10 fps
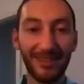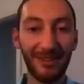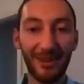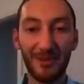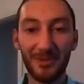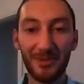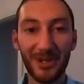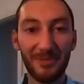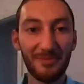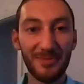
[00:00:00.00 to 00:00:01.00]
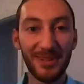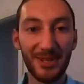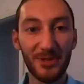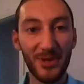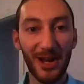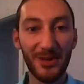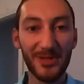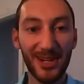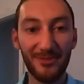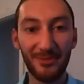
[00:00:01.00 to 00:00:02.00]
Hello, everyone. I'm Neal
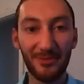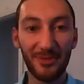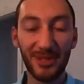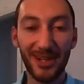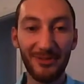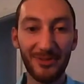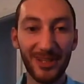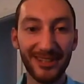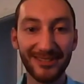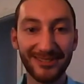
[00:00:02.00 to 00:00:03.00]
Strauss, and I'm from Philadelphia.